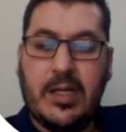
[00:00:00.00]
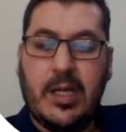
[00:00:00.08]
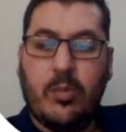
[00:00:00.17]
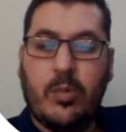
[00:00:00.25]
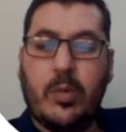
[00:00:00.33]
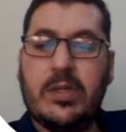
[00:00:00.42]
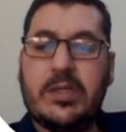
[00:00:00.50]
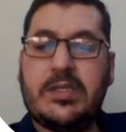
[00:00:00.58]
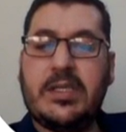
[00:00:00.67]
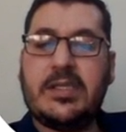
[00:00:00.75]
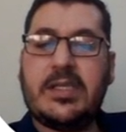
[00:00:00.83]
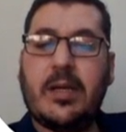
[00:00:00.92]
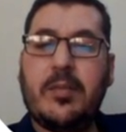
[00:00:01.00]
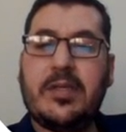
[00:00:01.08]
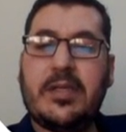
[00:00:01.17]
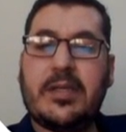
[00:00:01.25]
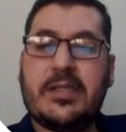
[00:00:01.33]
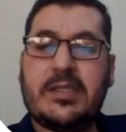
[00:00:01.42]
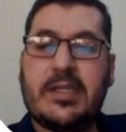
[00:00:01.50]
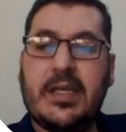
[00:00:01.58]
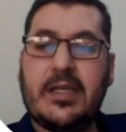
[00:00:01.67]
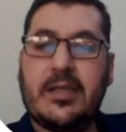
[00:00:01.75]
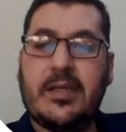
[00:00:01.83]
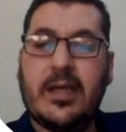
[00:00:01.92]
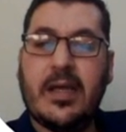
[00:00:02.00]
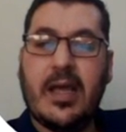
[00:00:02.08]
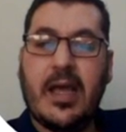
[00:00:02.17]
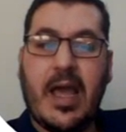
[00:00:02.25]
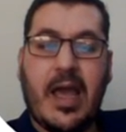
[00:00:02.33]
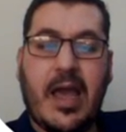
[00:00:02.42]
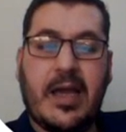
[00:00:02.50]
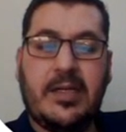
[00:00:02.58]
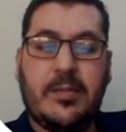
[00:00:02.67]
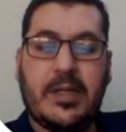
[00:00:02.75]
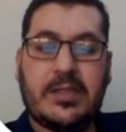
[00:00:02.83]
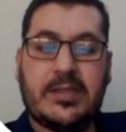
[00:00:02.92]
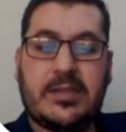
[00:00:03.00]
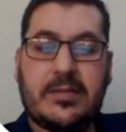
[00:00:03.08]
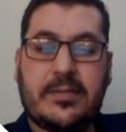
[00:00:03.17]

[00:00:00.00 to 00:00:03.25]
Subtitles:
we will see some interesting animals.